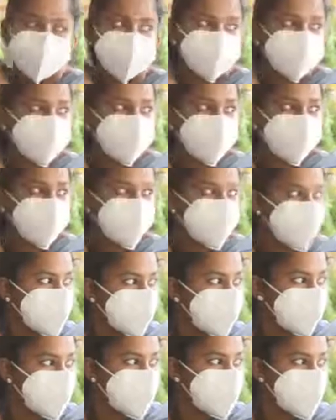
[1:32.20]
The
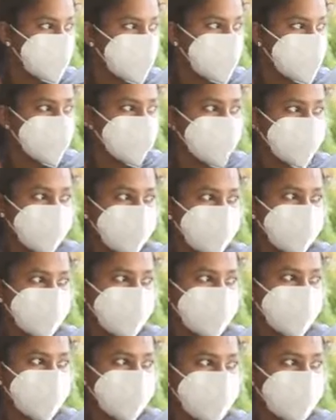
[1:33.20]
mother-to-child transmission
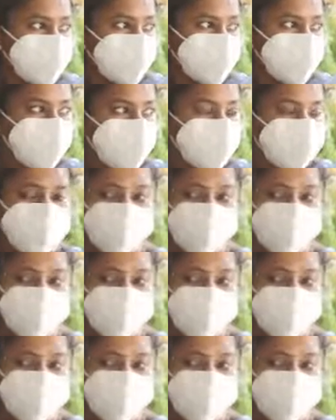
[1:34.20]
risk among